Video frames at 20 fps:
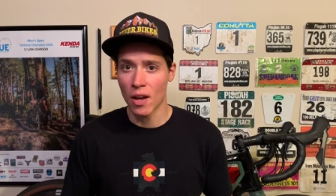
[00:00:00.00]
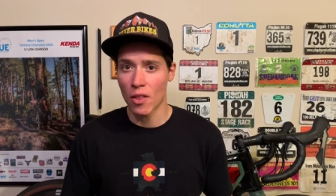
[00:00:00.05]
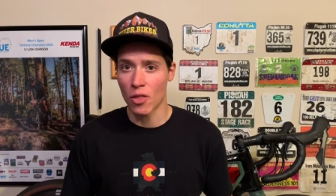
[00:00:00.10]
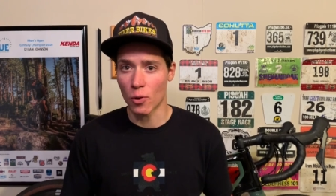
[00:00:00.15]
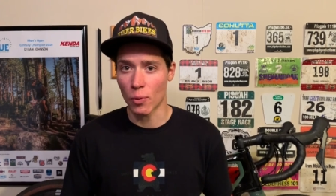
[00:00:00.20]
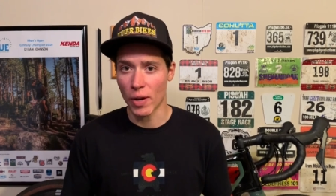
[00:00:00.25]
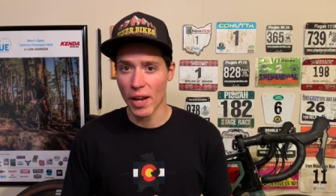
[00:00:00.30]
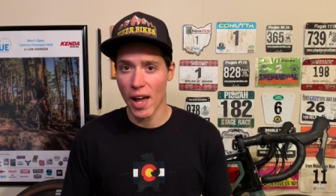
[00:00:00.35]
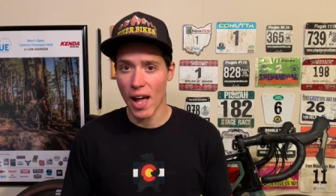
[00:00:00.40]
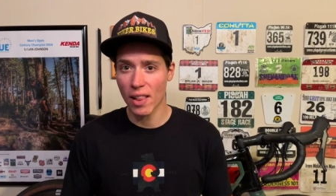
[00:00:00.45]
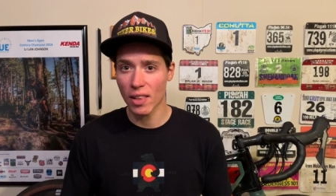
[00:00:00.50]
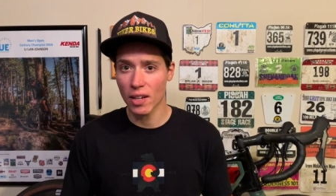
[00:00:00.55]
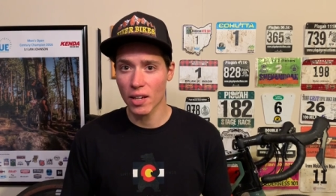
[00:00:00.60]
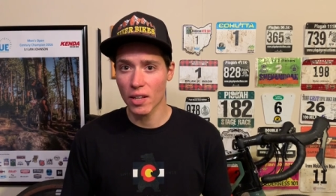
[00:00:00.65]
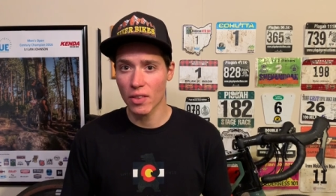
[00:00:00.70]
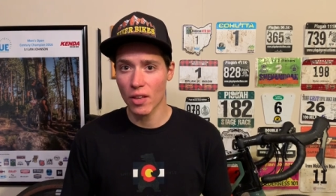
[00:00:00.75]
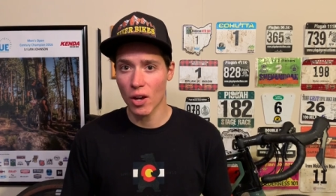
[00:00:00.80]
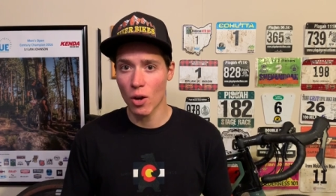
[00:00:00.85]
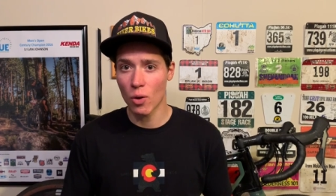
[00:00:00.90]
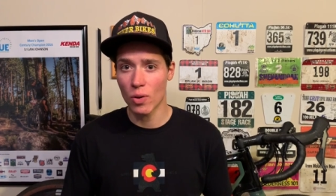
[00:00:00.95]
The
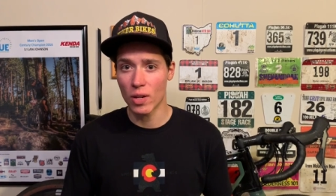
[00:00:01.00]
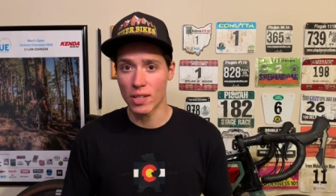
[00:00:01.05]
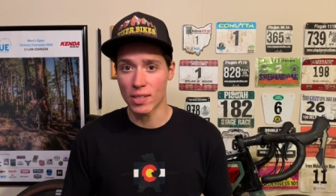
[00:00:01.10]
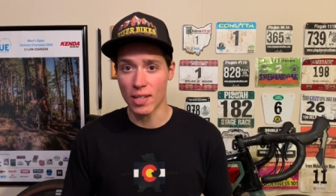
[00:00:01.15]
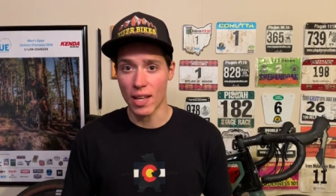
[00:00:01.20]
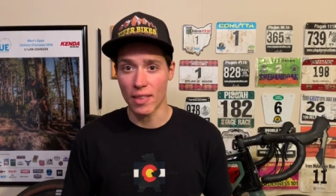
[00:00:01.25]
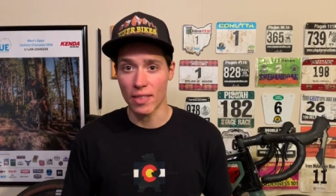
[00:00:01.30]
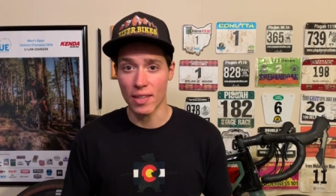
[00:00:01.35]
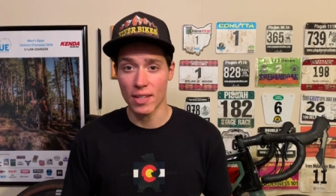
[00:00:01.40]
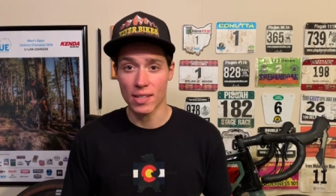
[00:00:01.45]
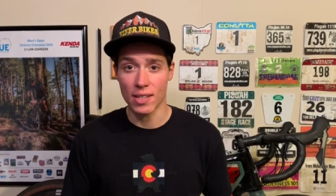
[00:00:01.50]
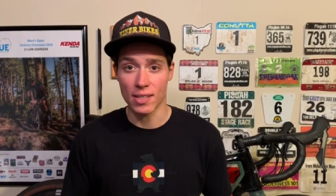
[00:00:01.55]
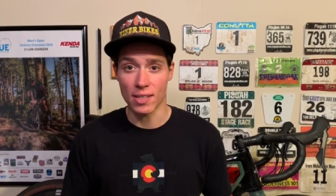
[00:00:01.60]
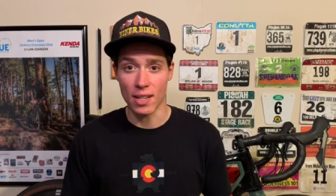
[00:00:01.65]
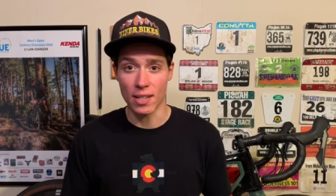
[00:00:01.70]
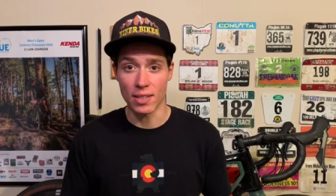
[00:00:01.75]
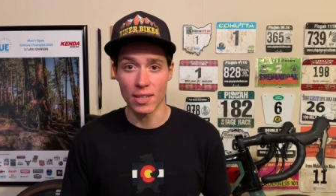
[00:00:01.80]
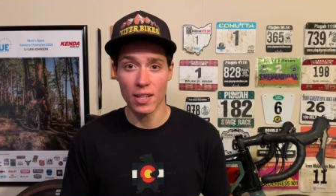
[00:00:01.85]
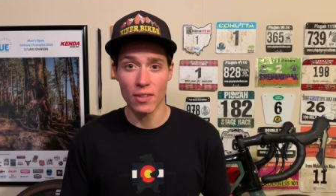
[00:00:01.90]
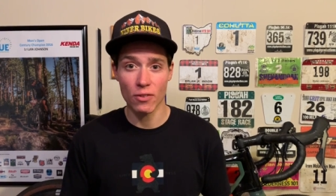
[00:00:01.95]
reality, though, is that this is
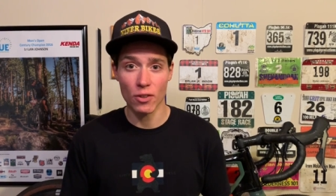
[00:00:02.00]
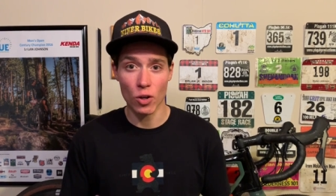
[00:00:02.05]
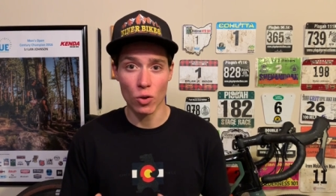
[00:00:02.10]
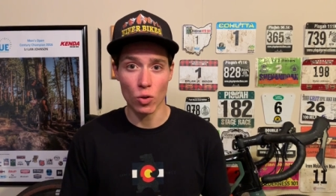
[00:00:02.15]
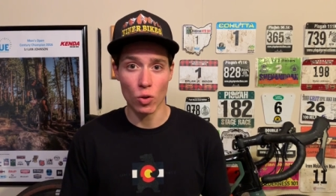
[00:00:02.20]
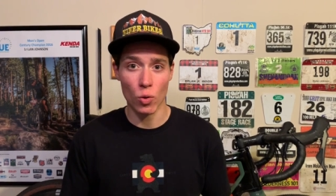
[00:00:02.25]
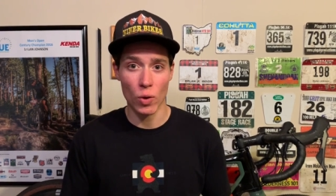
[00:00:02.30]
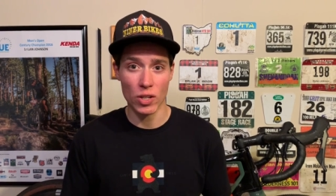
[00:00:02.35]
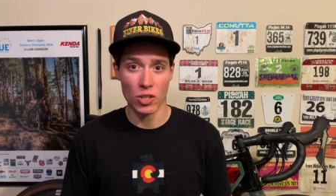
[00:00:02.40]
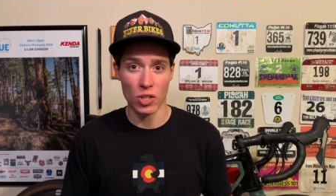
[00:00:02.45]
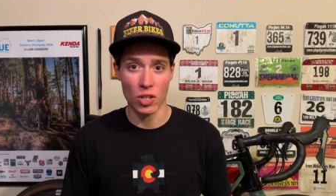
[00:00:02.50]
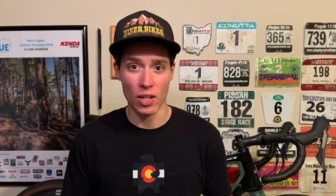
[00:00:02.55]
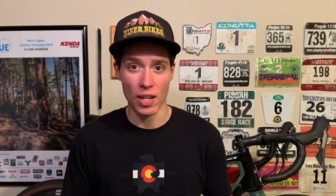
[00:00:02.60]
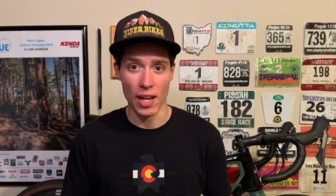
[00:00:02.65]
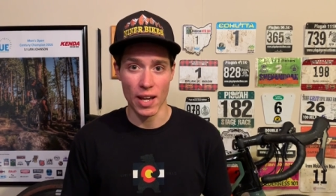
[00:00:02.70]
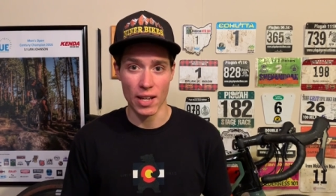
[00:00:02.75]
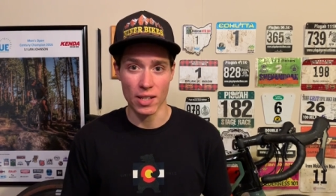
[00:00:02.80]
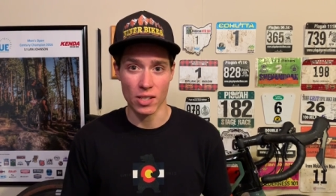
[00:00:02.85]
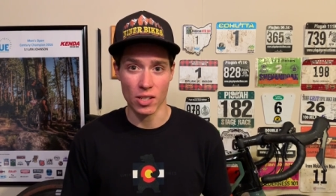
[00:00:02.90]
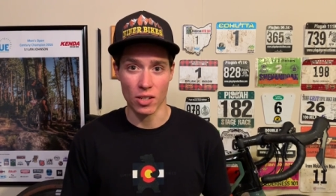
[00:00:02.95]
a difficult question to
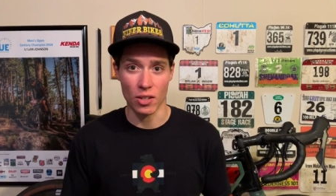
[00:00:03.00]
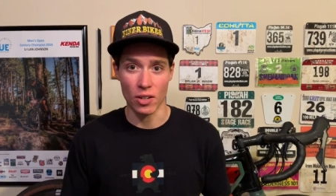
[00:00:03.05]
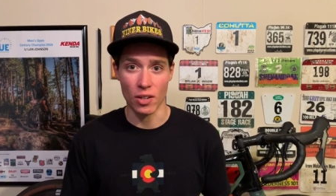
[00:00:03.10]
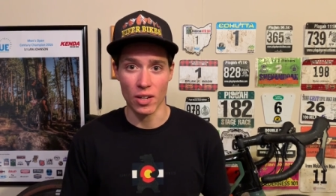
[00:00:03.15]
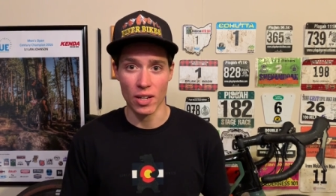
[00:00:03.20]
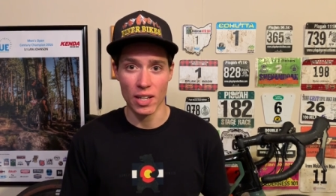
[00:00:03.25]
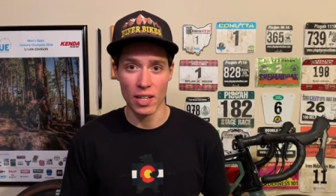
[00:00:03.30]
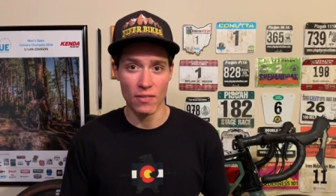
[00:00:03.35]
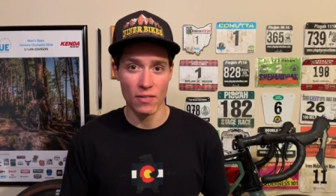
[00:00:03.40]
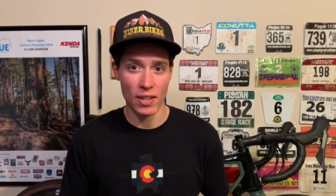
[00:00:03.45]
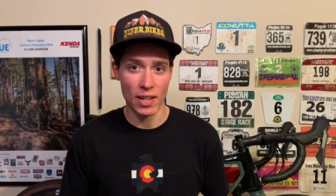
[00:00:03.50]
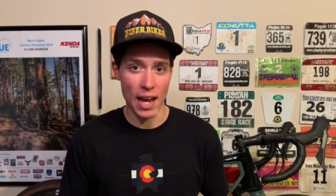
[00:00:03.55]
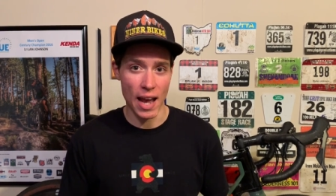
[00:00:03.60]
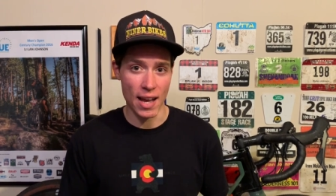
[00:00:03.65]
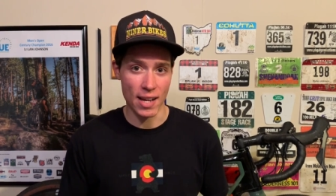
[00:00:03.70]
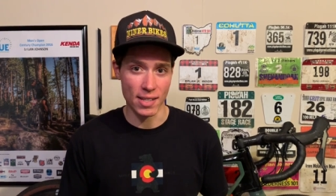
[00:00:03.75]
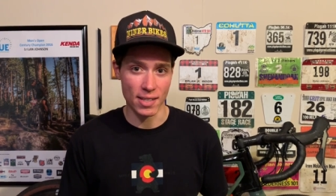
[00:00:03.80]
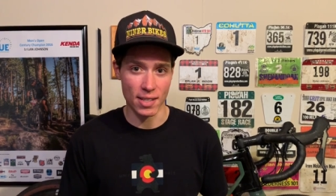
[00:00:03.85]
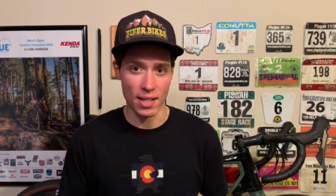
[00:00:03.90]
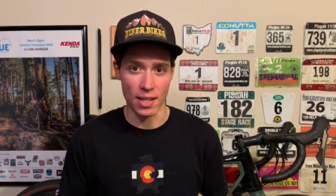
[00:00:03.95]
answer, even
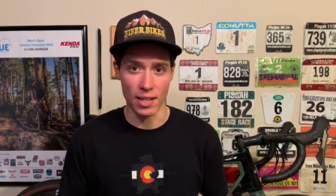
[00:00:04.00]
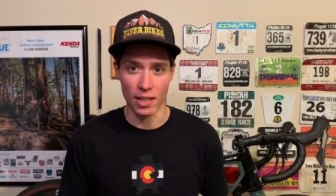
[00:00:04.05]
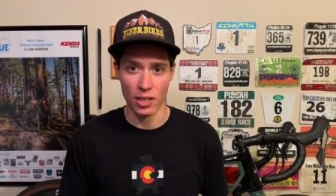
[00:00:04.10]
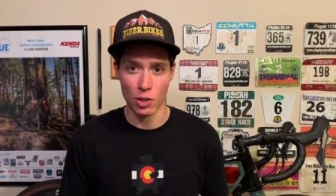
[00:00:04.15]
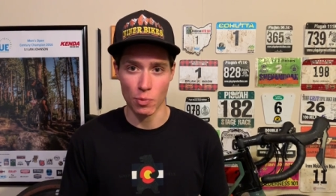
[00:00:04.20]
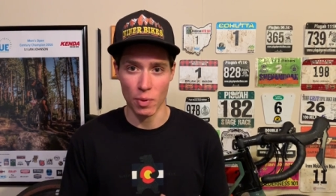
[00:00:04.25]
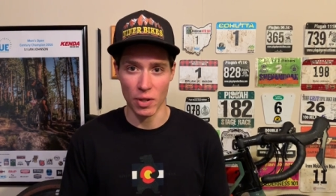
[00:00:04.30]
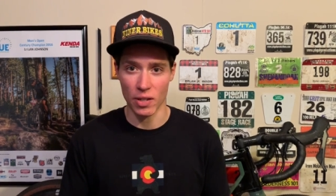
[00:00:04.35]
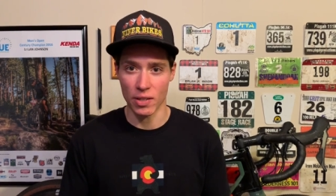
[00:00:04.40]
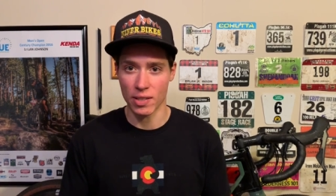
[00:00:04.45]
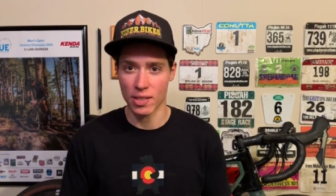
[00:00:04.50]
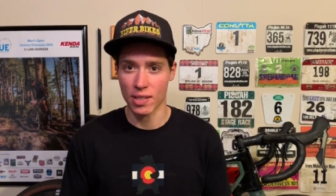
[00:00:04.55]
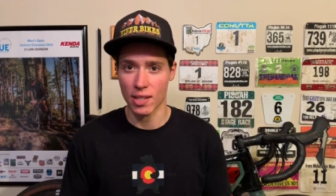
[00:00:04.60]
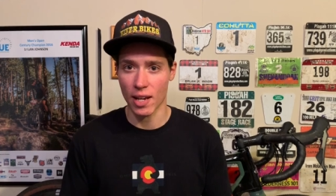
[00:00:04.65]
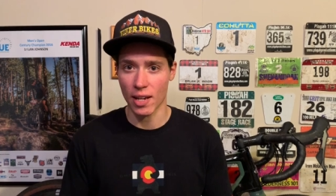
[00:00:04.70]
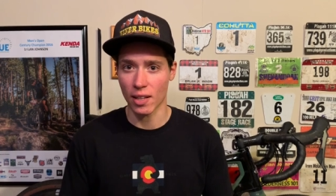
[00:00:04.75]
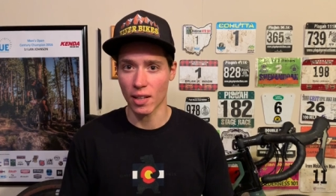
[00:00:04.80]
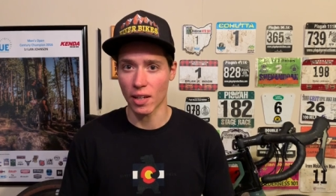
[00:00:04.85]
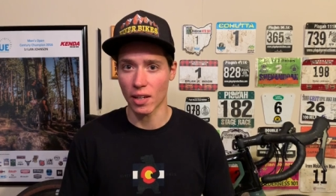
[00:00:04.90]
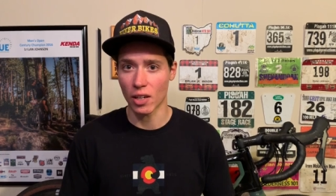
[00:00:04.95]
as an experienced
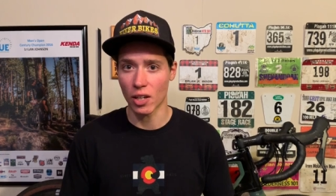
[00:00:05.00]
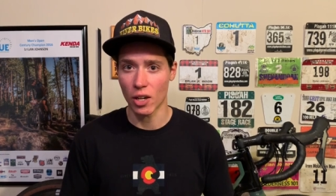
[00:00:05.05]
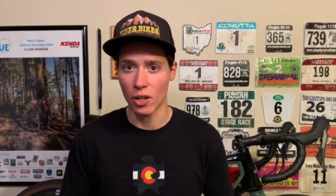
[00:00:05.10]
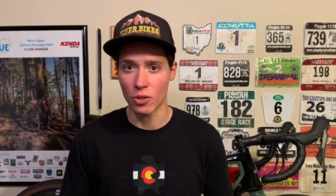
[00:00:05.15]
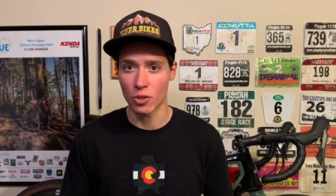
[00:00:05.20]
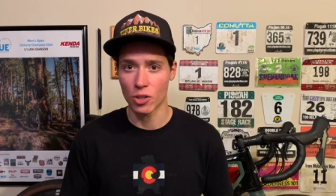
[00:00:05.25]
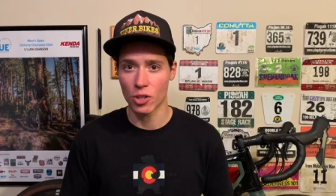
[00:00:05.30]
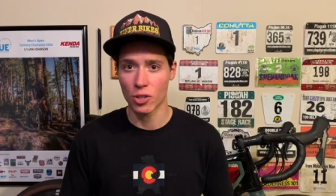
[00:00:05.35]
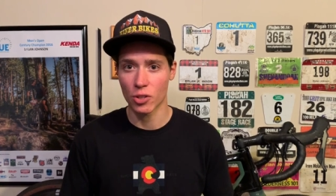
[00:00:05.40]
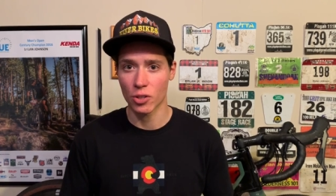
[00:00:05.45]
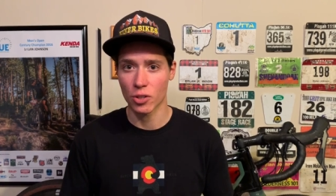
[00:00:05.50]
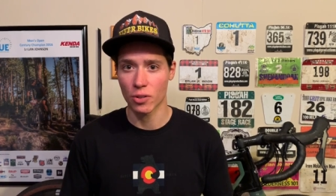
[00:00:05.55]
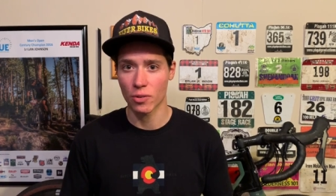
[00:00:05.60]
cycling coach.